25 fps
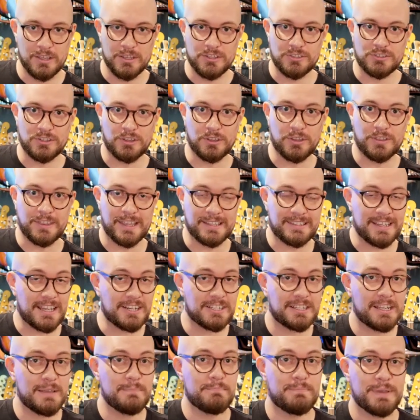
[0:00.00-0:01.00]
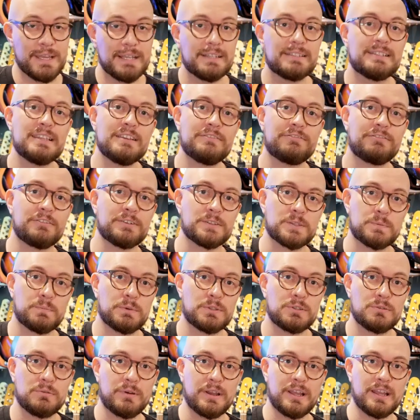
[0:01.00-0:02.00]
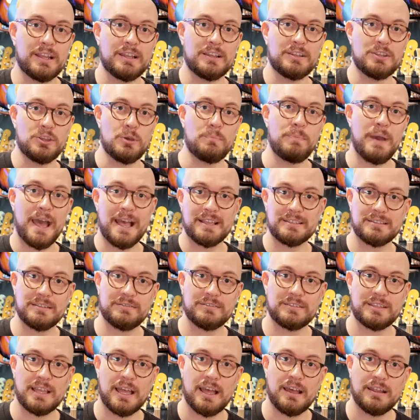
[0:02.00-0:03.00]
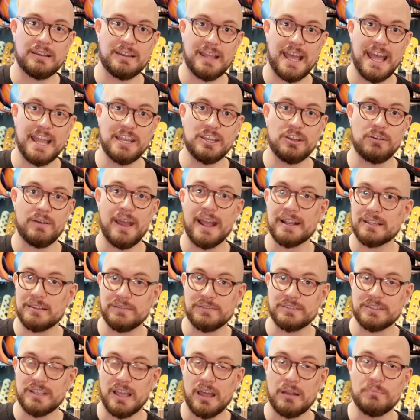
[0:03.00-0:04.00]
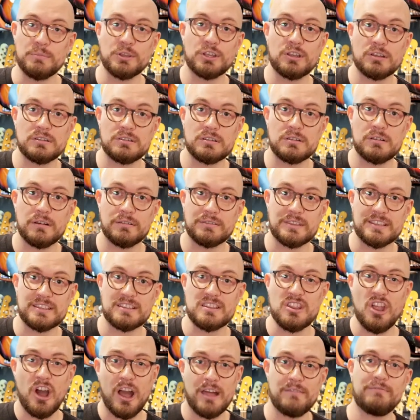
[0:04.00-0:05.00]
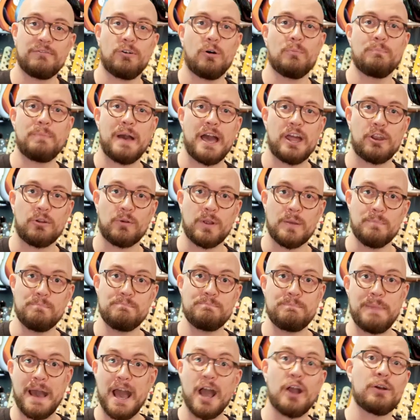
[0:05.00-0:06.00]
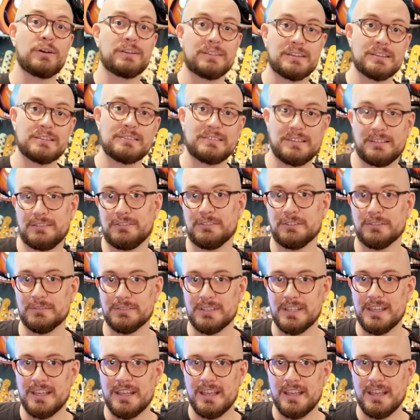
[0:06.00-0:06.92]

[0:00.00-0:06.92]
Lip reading: So there's actually a big difference between your passive sound and your active sound because you've got this 9-volt battery powering the signal